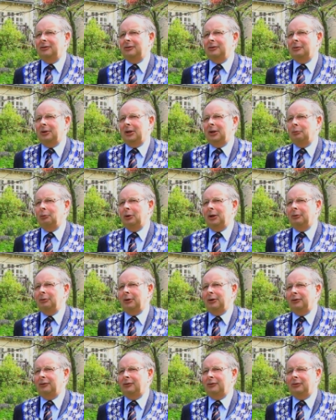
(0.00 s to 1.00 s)
the railway
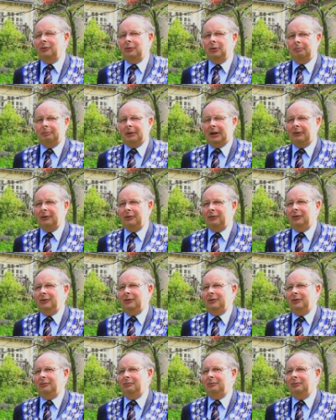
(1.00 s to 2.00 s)
runs through the
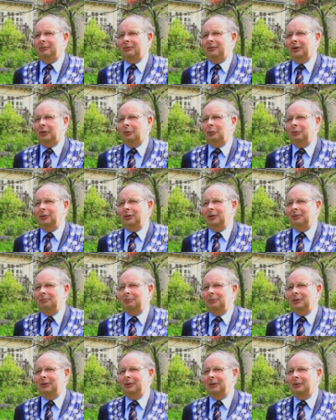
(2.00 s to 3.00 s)
parishes of Stoneleigh and
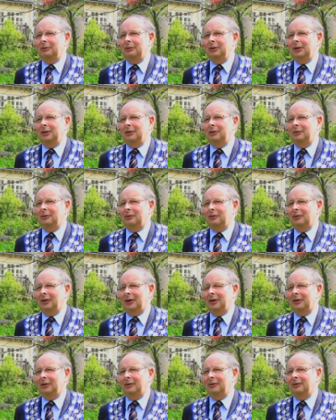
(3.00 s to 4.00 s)
Burton Green
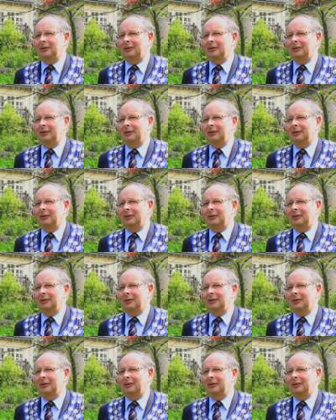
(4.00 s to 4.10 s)
alongside us